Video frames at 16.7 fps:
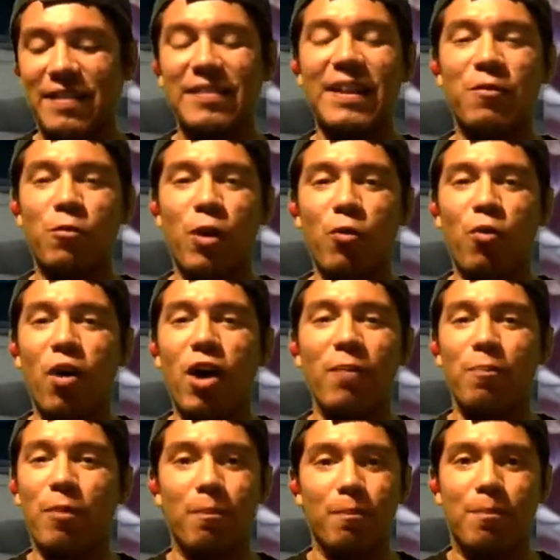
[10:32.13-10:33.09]
We
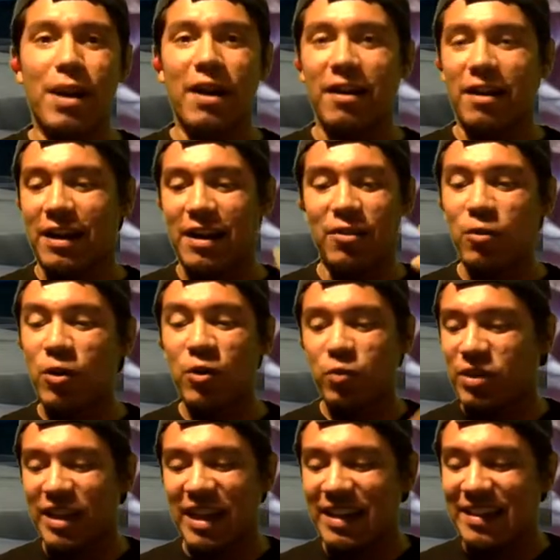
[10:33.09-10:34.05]
won, but barely.
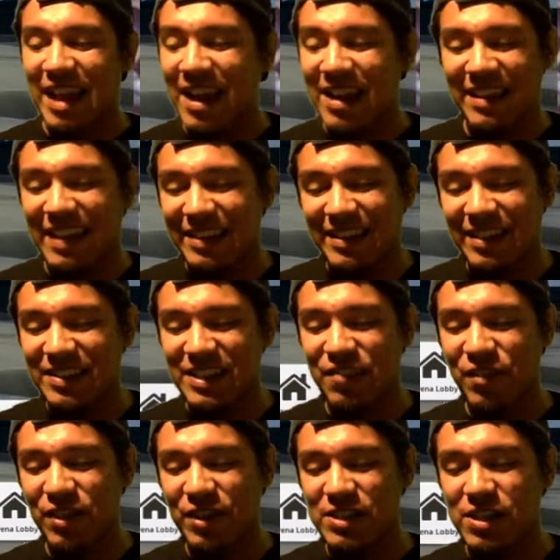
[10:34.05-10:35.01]
That doesn't
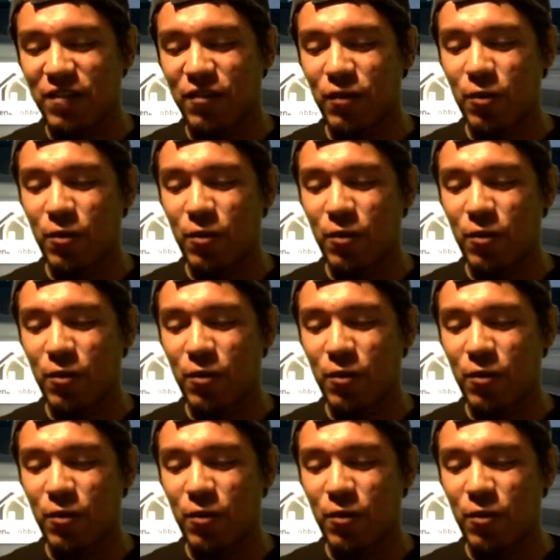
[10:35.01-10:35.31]
even deserve a